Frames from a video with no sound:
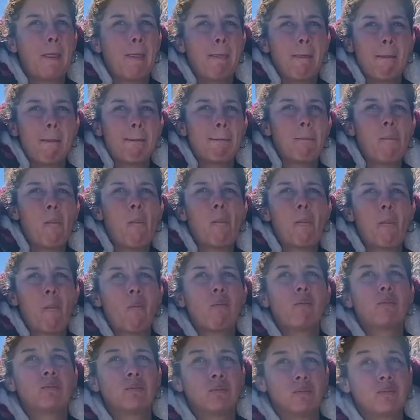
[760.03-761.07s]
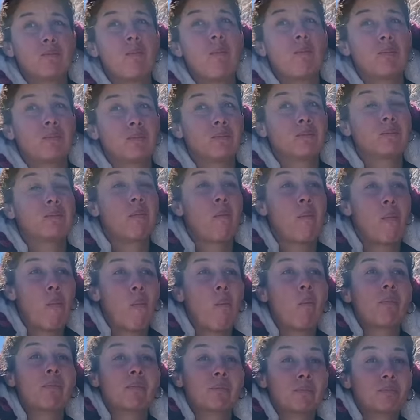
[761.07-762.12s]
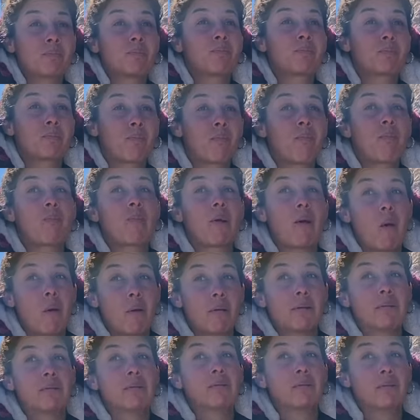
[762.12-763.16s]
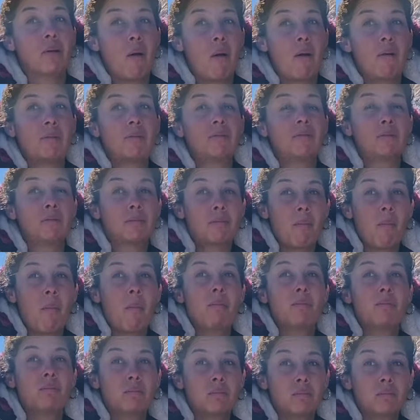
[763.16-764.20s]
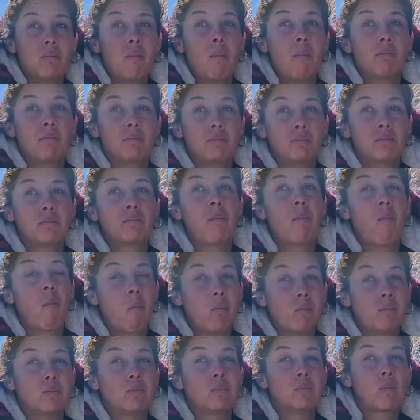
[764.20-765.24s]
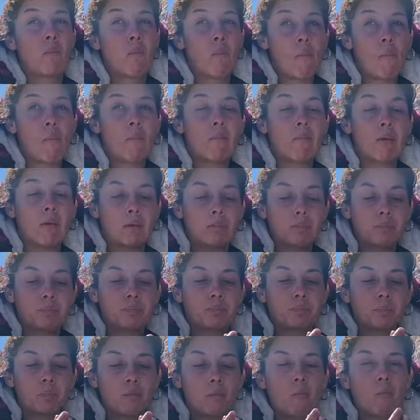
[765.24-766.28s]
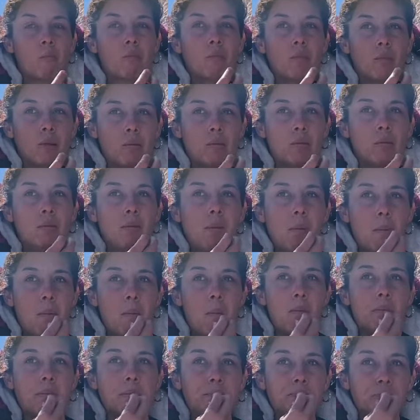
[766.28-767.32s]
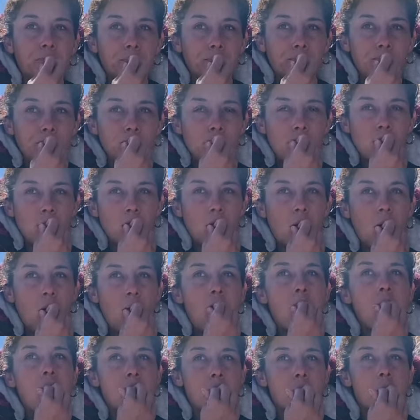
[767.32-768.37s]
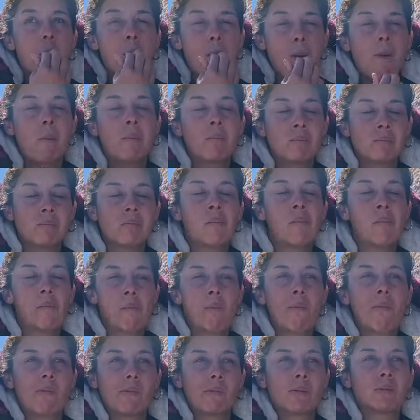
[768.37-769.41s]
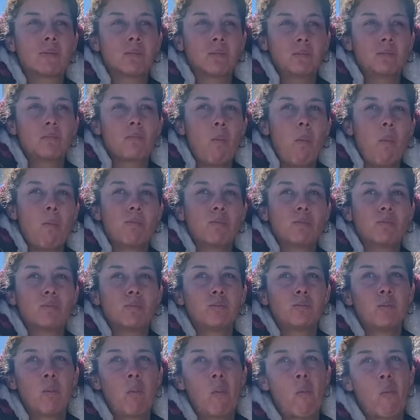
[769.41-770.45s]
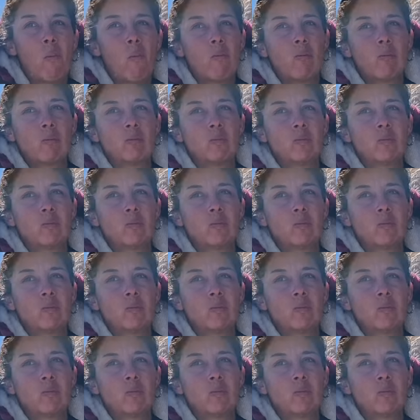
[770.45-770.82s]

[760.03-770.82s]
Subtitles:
Yeah, I understand. Day by day, wake up. Main objective is to get high. And then whatever happens after that, you know? I was always the type to